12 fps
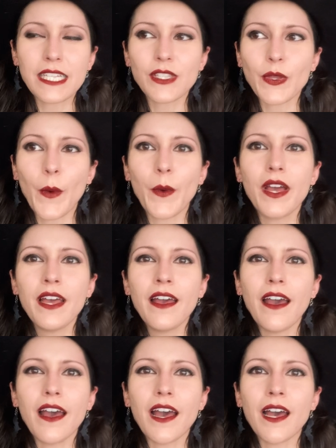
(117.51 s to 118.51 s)
So
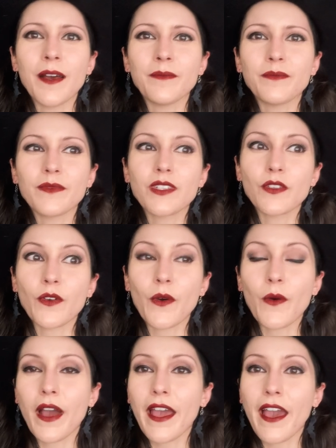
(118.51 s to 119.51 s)
I
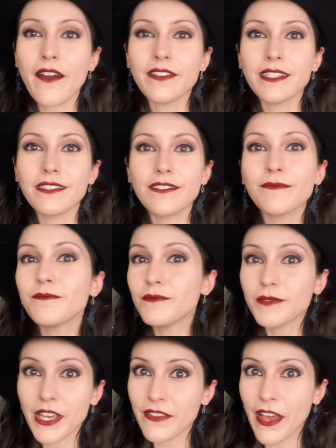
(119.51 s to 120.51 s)
haven't
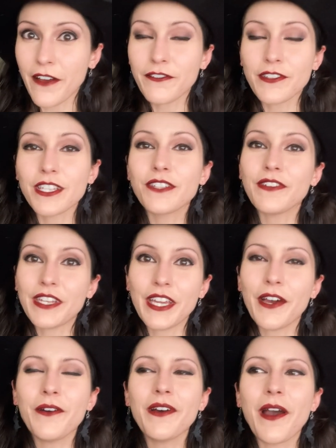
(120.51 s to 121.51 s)
done that for this
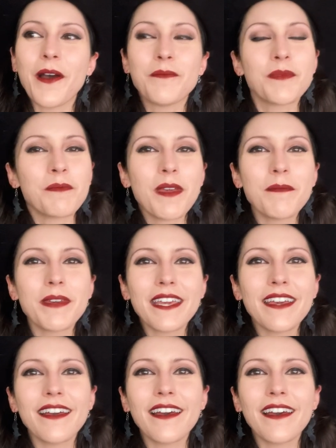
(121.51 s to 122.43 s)
video, but maybe